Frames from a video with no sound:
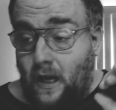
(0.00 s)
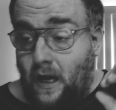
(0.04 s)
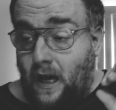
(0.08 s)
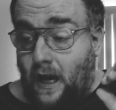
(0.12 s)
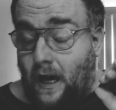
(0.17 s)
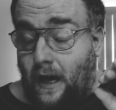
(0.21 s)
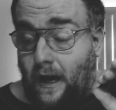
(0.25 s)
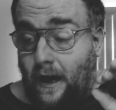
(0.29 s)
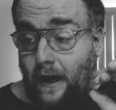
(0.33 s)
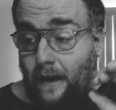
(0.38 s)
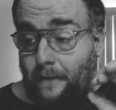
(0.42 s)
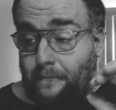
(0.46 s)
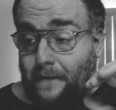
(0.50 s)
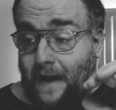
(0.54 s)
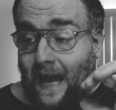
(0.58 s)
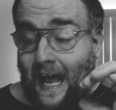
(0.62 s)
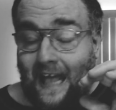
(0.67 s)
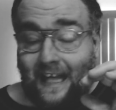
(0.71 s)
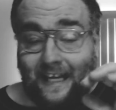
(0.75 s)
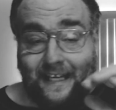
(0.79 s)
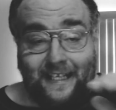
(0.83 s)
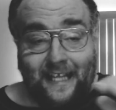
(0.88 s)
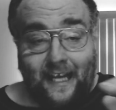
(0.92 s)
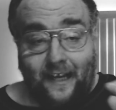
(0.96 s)
um,
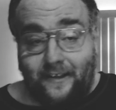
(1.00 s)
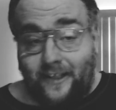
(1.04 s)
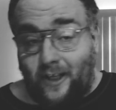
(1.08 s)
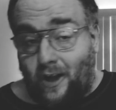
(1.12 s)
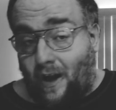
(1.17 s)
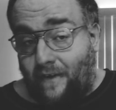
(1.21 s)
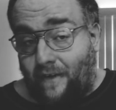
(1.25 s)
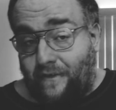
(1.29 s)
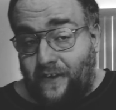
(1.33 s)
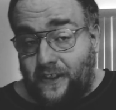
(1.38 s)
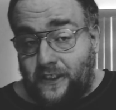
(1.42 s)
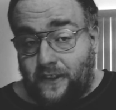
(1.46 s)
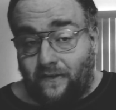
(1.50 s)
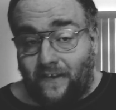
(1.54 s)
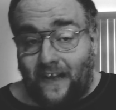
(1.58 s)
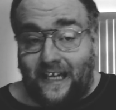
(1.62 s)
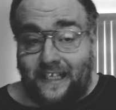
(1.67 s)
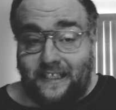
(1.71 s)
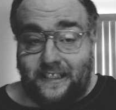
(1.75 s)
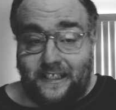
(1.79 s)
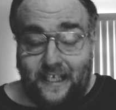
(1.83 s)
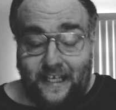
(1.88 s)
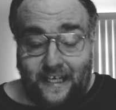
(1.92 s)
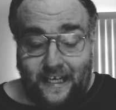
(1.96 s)
highly talented offensive
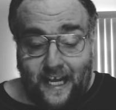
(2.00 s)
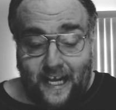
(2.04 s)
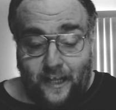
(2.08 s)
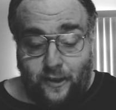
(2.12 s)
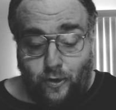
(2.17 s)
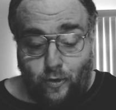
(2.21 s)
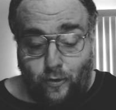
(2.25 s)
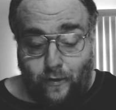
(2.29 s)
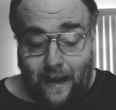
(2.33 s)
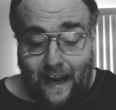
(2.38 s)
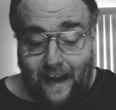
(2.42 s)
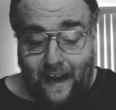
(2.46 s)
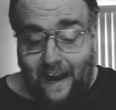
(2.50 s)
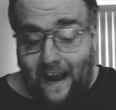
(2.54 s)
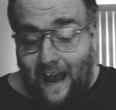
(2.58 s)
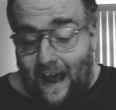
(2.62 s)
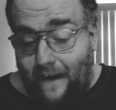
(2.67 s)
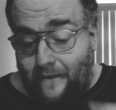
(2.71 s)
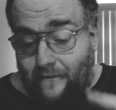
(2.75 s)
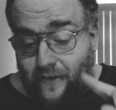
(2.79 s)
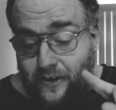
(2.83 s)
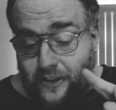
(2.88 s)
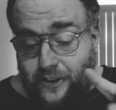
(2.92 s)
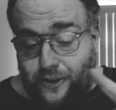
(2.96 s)
lines in that DuKane
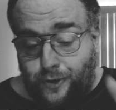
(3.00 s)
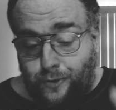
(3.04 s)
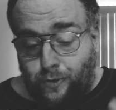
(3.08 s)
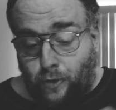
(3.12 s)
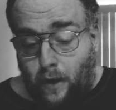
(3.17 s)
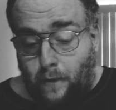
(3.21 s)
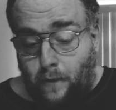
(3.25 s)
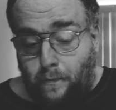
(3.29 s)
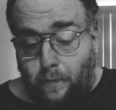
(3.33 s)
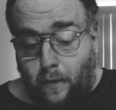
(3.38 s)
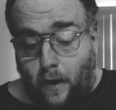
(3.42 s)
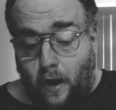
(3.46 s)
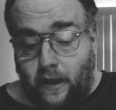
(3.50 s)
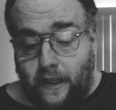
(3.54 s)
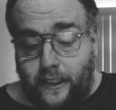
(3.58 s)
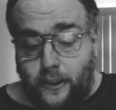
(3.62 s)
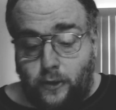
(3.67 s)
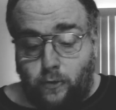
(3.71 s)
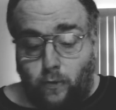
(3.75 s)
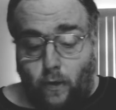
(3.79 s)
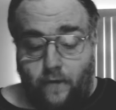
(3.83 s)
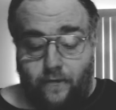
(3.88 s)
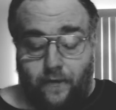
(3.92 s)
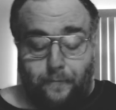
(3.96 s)
Conference. Jordan Buckley
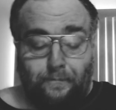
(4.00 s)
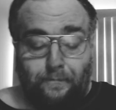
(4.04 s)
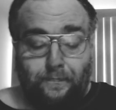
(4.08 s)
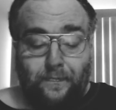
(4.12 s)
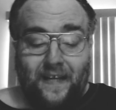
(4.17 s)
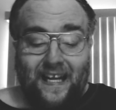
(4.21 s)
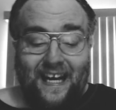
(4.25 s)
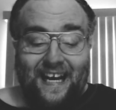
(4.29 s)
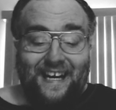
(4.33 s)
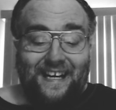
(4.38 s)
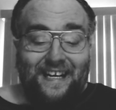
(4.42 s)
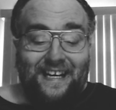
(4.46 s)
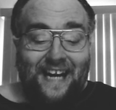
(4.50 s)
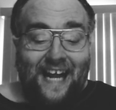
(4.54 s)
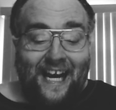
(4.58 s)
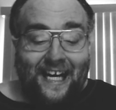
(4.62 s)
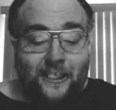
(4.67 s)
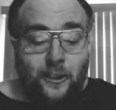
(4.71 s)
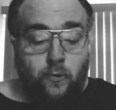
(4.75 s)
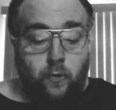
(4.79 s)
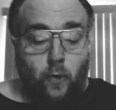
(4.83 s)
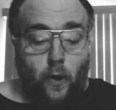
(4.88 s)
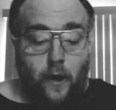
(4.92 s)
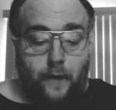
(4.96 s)
is one of them.
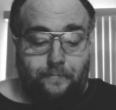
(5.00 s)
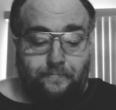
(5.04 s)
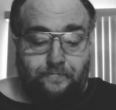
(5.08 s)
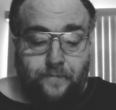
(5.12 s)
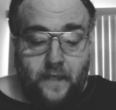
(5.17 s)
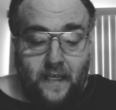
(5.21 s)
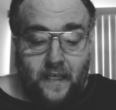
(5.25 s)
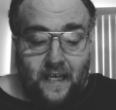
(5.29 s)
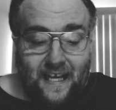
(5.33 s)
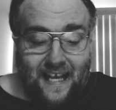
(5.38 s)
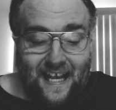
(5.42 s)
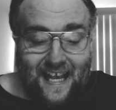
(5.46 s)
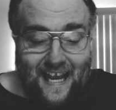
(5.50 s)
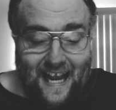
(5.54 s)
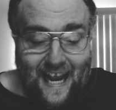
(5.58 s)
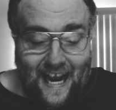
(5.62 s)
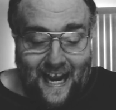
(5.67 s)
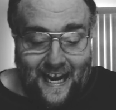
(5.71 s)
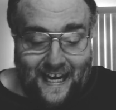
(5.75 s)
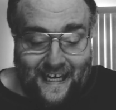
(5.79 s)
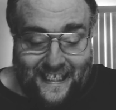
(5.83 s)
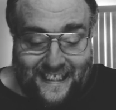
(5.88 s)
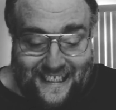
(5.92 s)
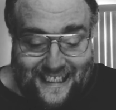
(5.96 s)
Next one,
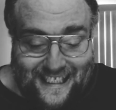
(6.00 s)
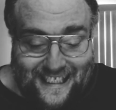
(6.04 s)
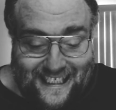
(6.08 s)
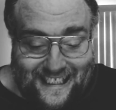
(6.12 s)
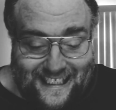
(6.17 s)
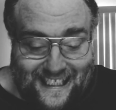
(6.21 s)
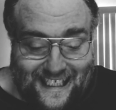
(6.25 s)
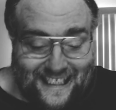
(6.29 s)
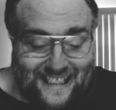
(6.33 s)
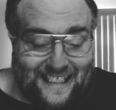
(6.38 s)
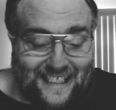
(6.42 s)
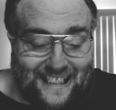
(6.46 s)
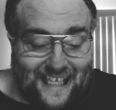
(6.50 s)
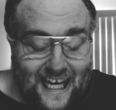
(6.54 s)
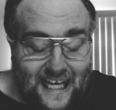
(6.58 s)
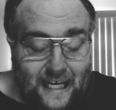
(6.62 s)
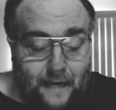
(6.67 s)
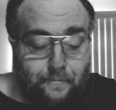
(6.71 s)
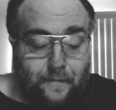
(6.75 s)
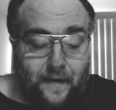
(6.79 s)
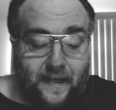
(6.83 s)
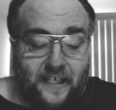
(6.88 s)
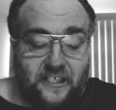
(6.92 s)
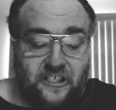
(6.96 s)
and this is the
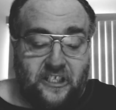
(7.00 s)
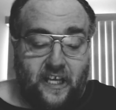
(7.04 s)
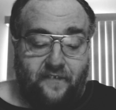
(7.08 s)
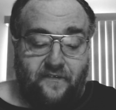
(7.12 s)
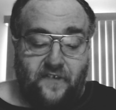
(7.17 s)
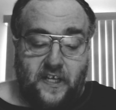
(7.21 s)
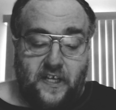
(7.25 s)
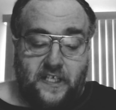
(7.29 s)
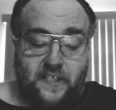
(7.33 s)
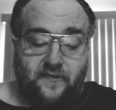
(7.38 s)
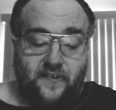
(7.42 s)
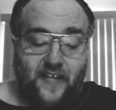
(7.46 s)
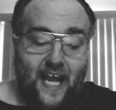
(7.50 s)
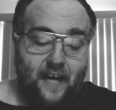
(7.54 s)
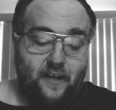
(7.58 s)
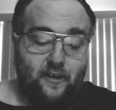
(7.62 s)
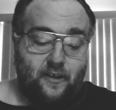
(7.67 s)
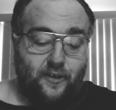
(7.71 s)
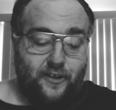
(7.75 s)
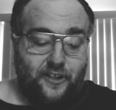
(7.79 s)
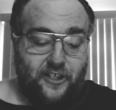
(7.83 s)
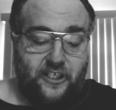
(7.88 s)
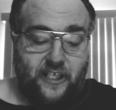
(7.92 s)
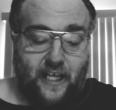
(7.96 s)
second best defensive
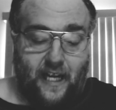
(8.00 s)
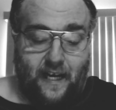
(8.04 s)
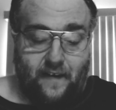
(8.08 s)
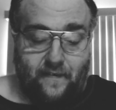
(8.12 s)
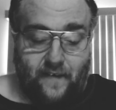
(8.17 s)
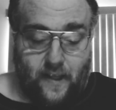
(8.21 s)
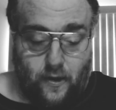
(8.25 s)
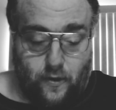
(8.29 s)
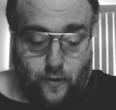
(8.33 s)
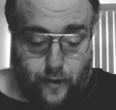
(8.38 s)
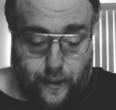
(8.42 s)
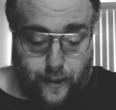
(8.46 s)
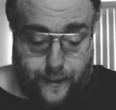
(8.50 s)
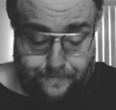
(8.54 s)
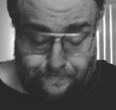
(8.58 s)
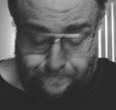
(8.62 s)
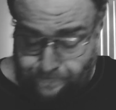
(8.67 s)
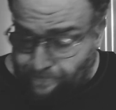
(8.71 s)
tackle in the state of Illinois.